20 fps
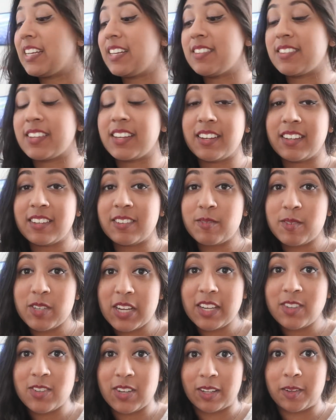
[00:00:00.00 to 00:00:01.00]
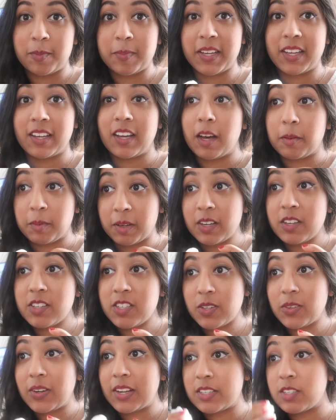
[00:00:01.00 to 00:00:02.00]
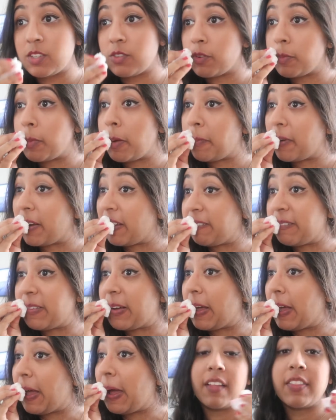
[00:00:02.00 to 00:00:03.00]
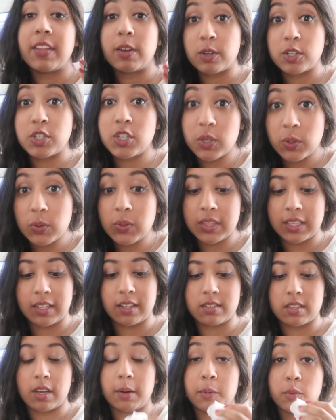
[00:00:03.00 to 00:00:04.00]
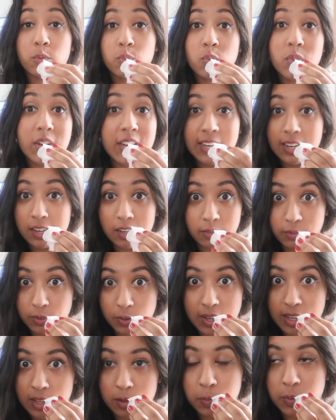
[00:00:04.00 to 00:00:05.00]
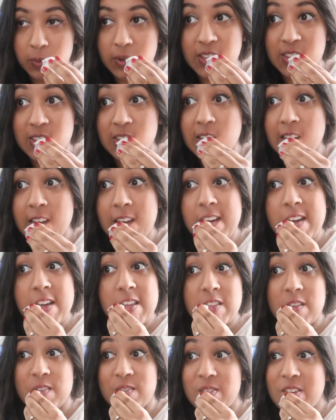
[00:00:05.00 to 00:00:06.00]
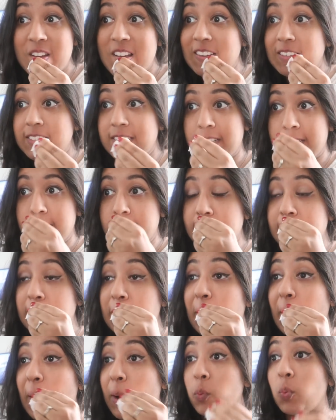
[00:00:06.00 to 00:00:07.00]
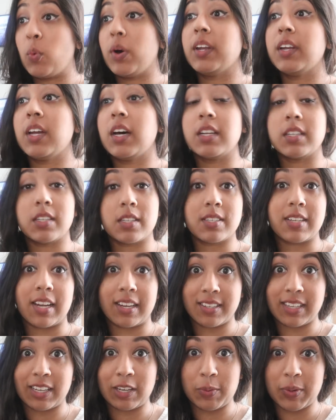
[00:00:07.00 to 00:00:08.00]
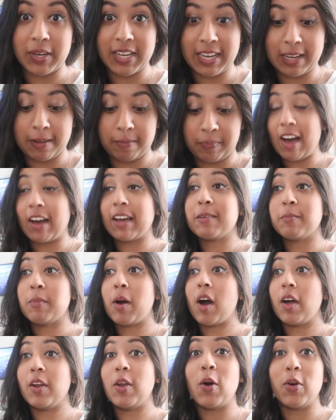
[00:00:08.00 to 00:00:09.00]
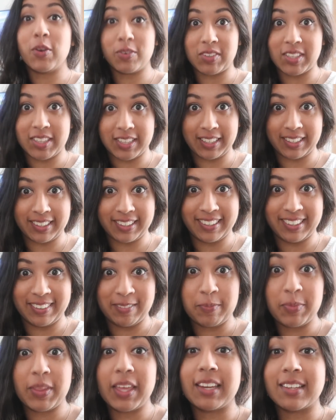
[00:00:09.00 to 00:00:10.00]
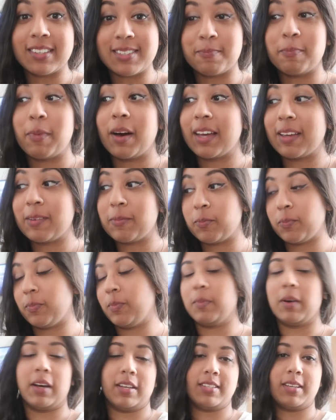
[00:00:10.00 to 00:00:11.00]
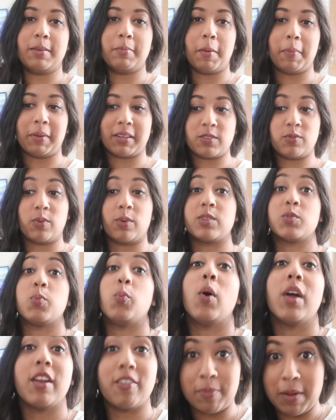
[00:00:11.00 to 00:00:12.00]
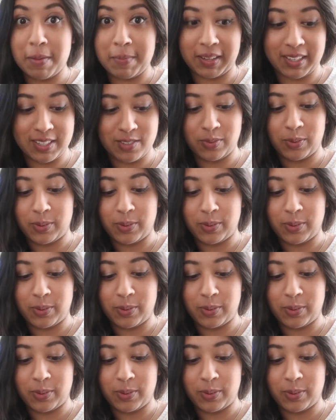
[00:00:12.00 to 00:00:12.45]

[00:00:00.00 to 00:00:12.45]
is gonna change a little bit. I'm gonna do lessons from a brain fart. And there are two things that I would really love your help with. The first is one, understanding who I am. I'm an overthinker. It is my, I say my biggest flaw, it's one of my biggest